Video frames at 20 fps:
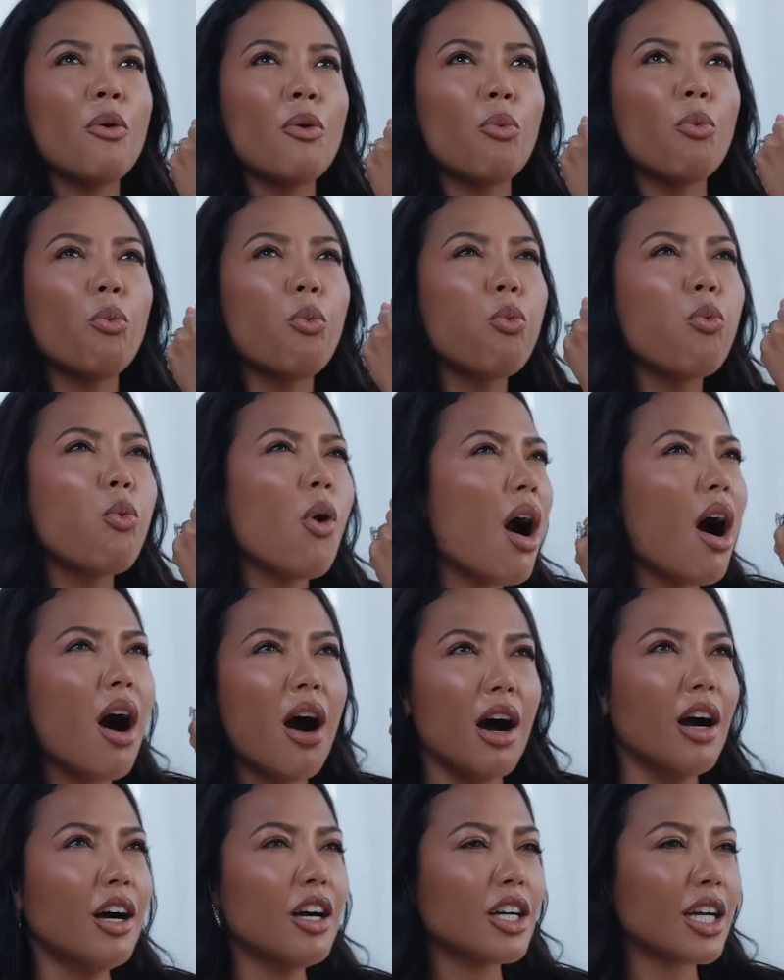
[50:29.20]

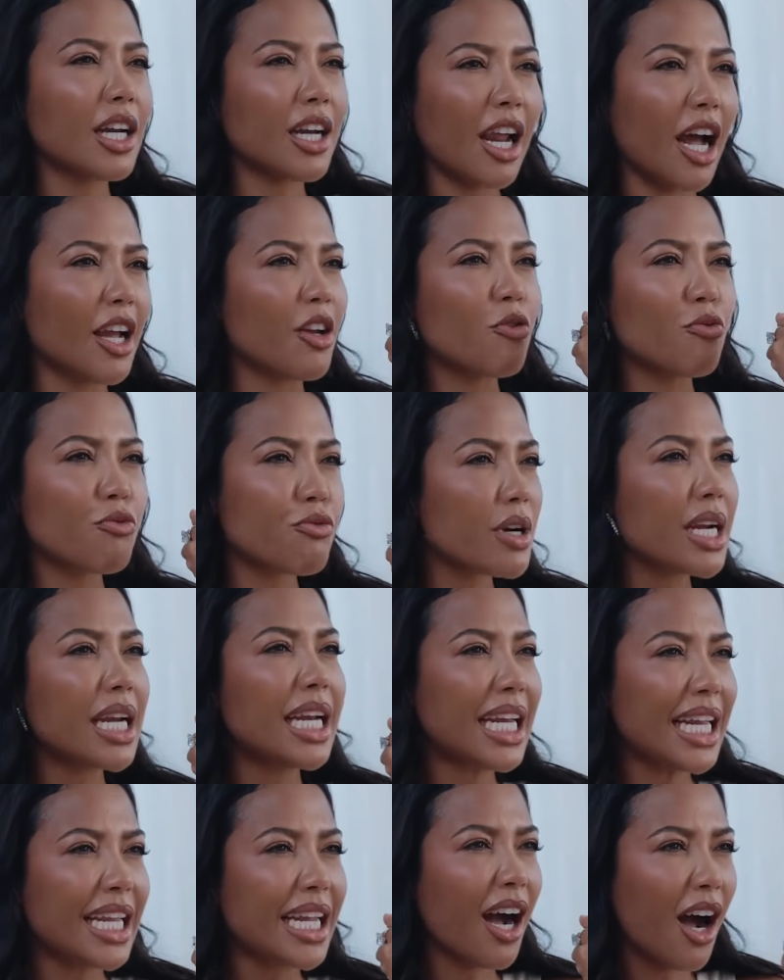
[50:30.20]
work like
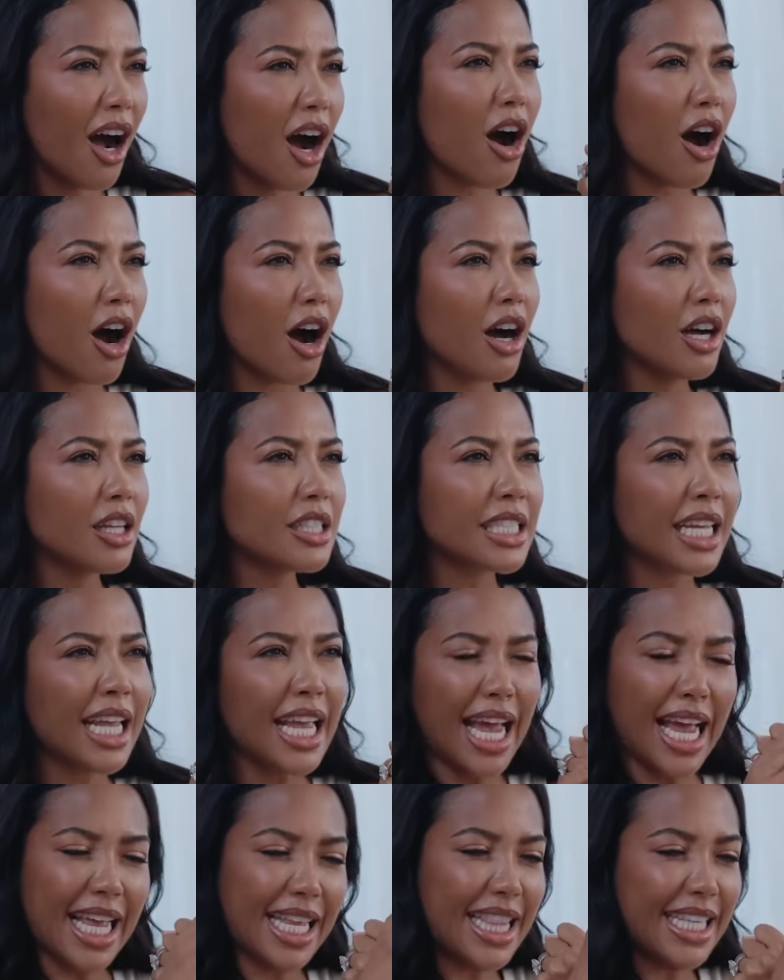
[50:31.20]
really hard
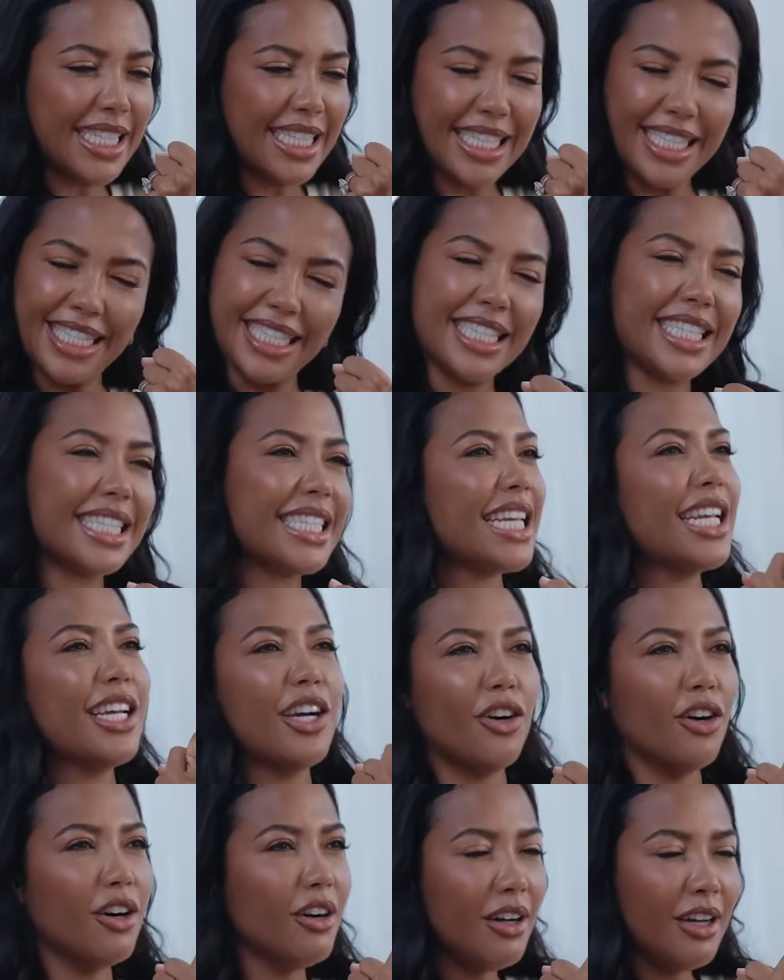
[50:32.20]
and
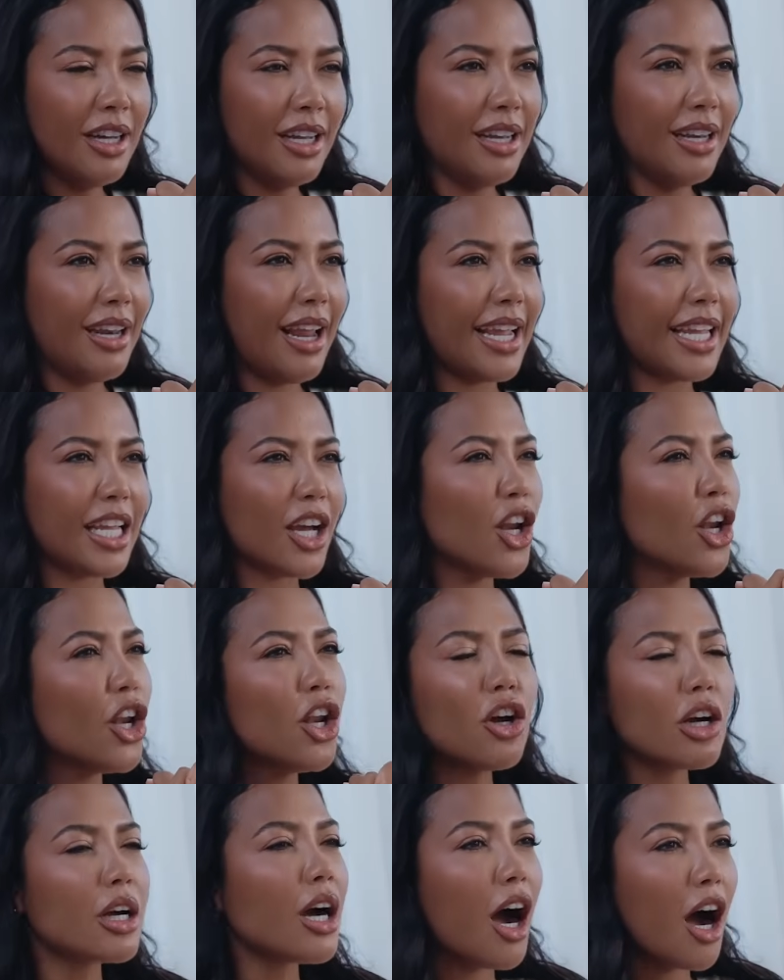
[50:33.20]
still like
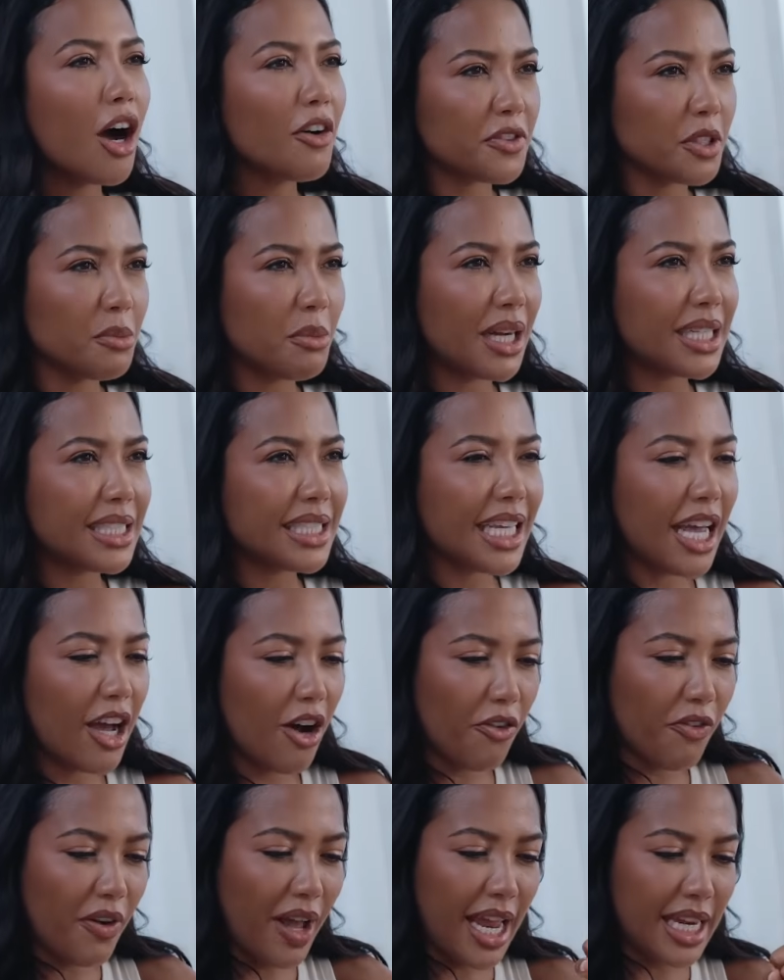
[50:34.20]
look after
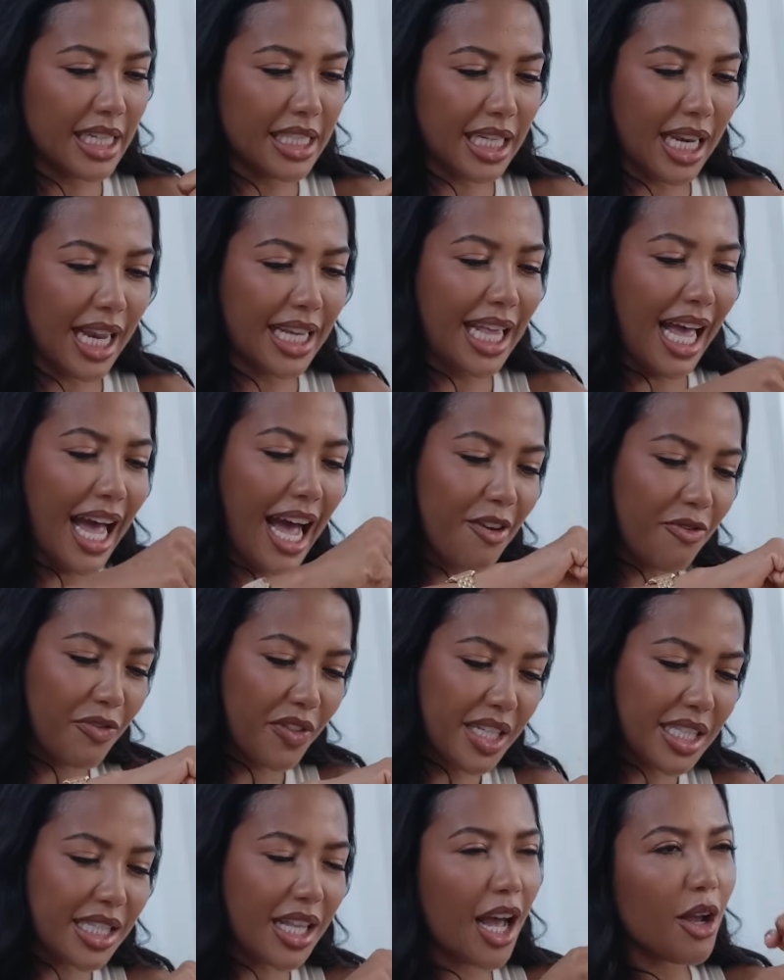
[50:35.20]
myself and like have
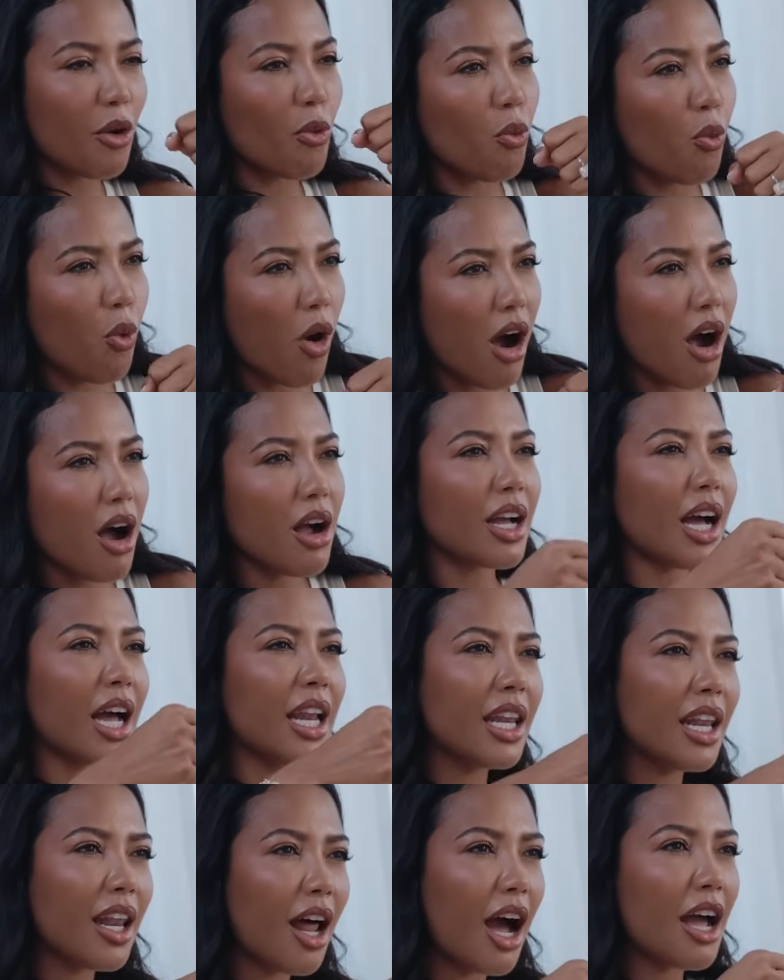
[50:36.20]
this like work
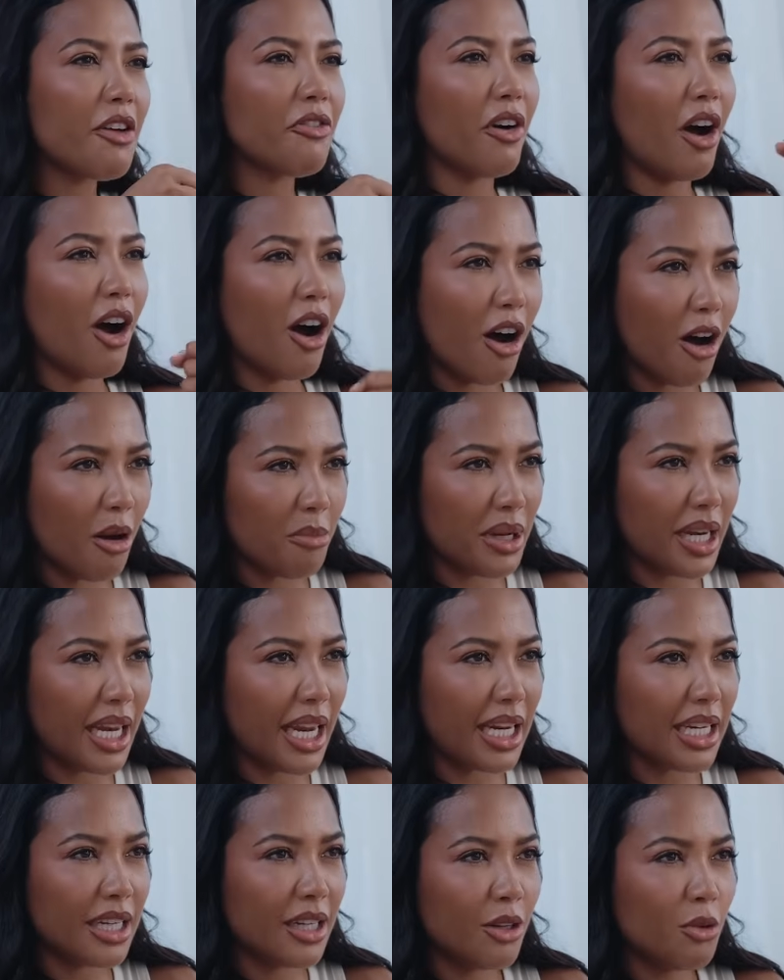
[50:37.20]
and life
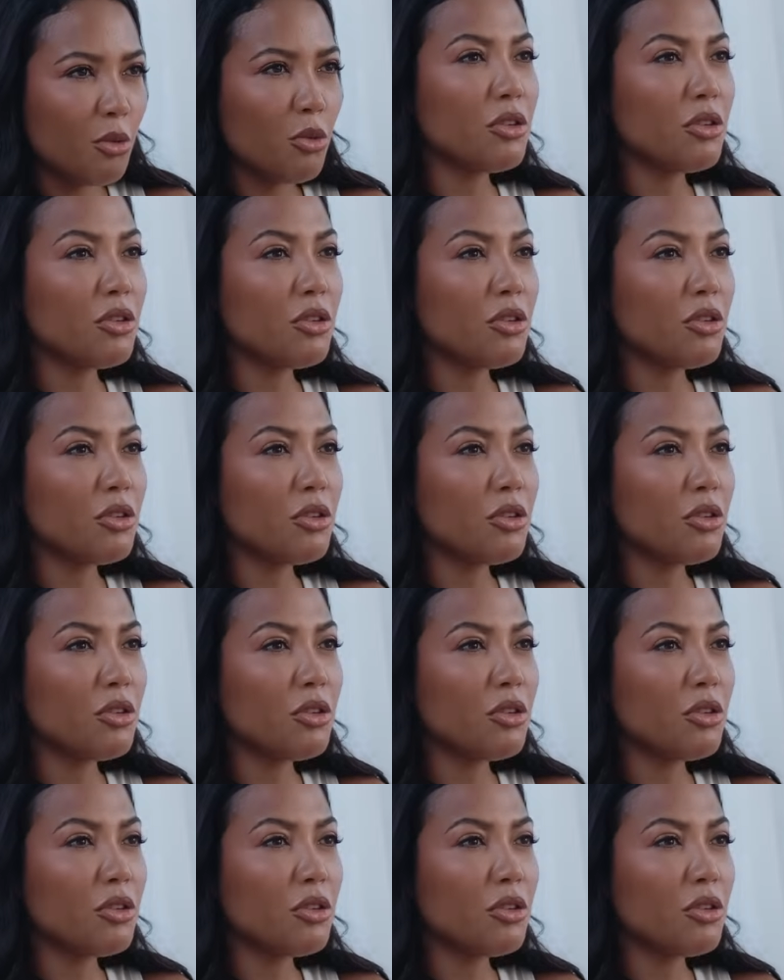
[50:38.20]
harmony?